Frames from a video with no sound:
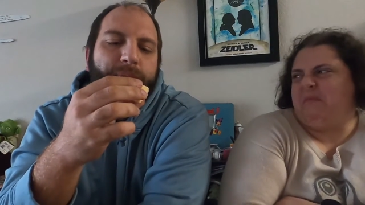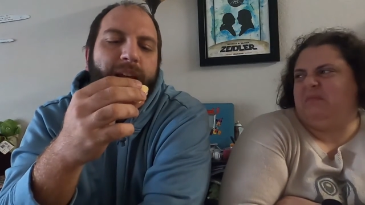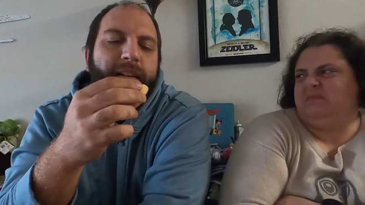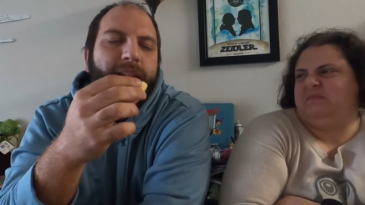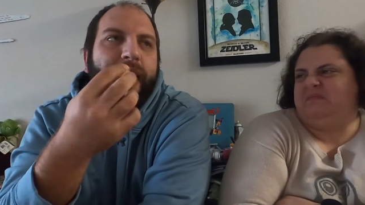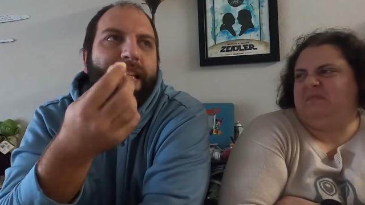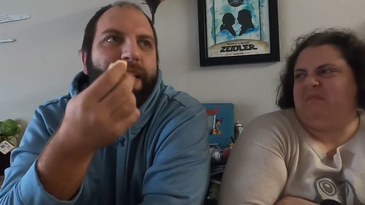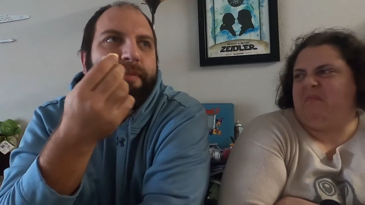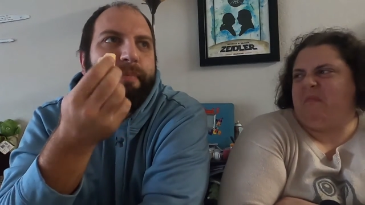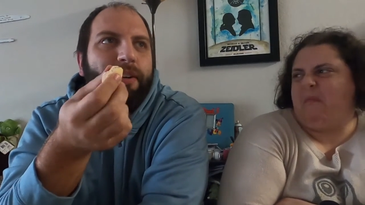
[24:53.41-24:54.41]
Speaker 1: It it
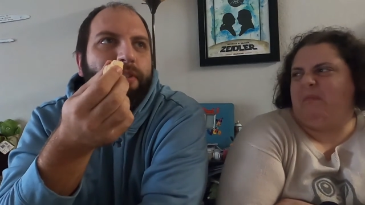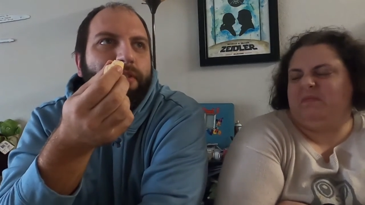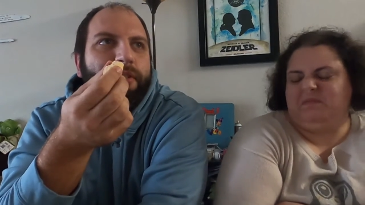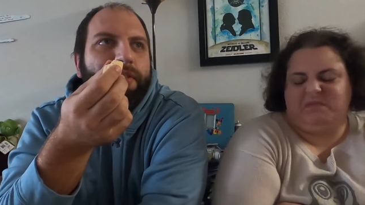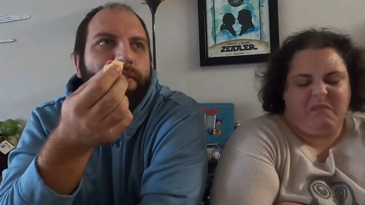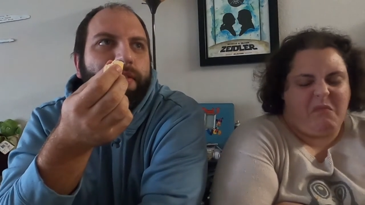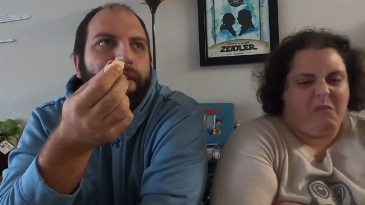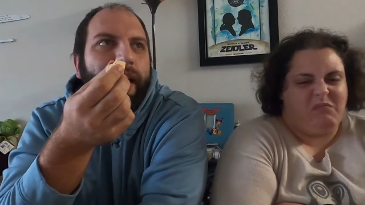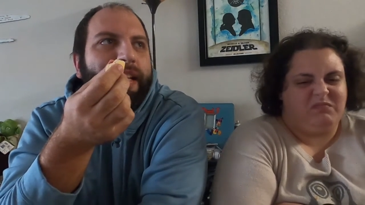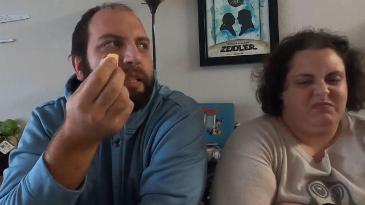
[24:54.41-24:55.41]
smells
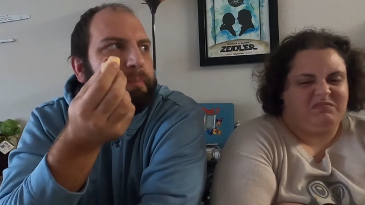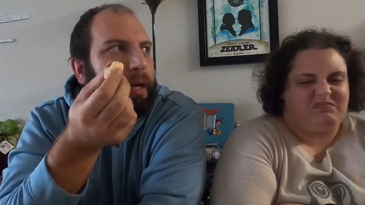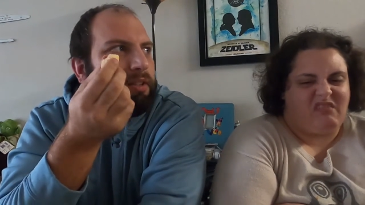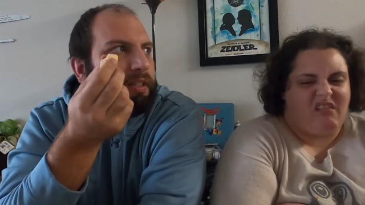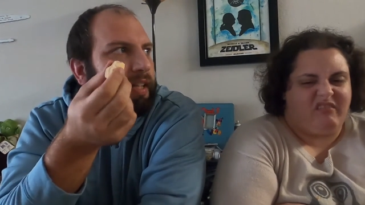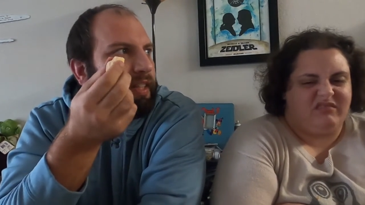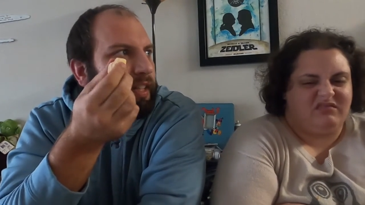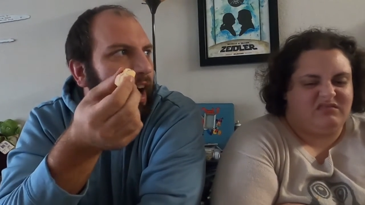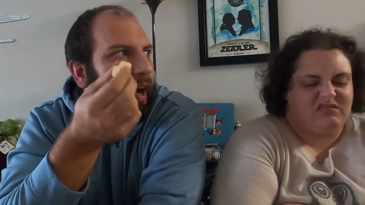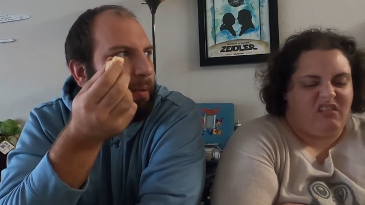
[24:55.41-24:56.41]
it smells like the
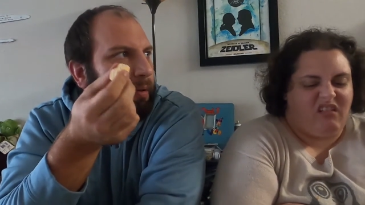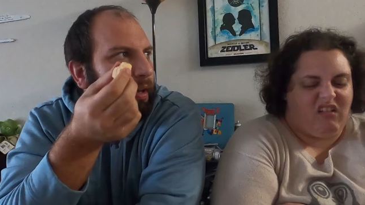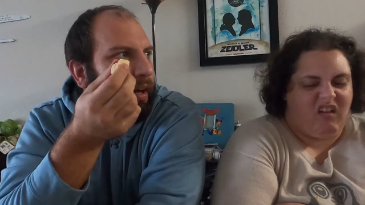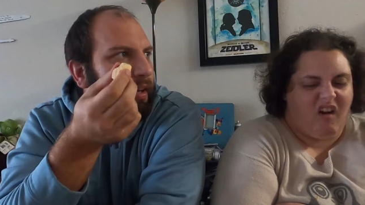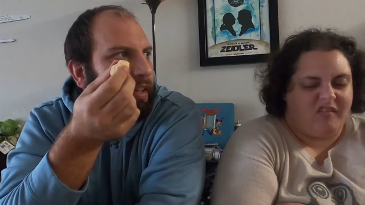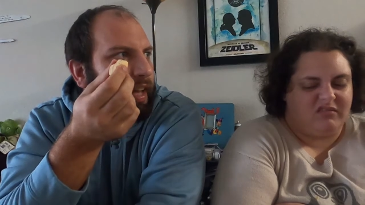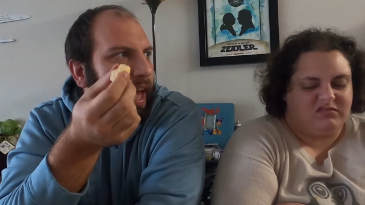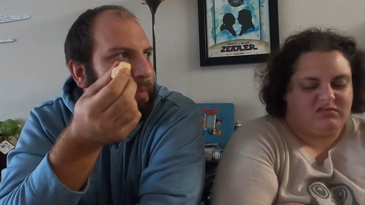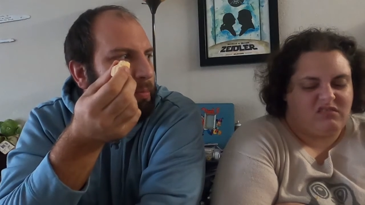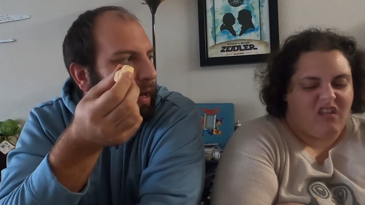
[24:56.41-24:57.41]
common uh, the
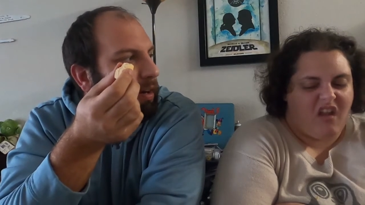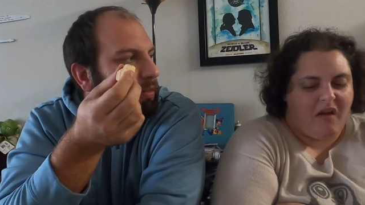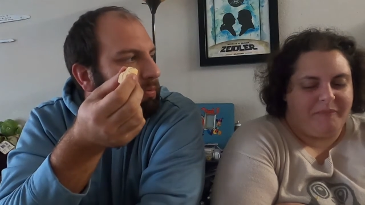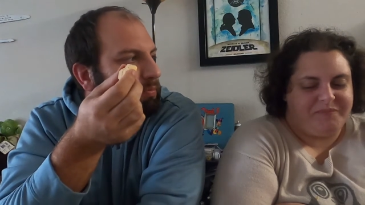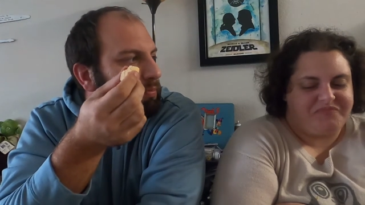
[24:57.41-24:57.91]
camembert.